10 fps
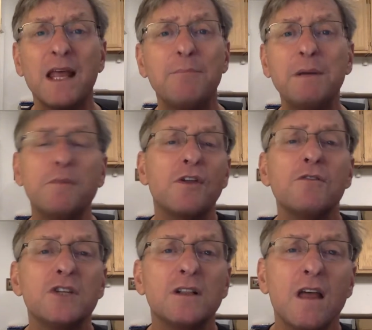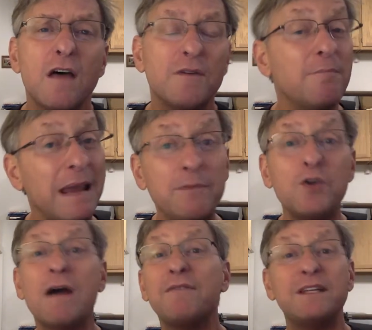be with those you love, and maybe
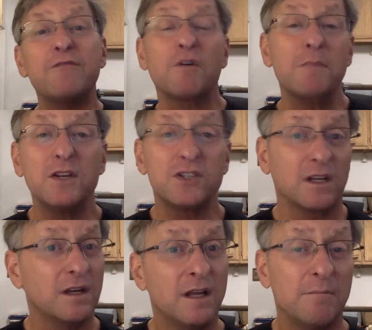you have a different mission.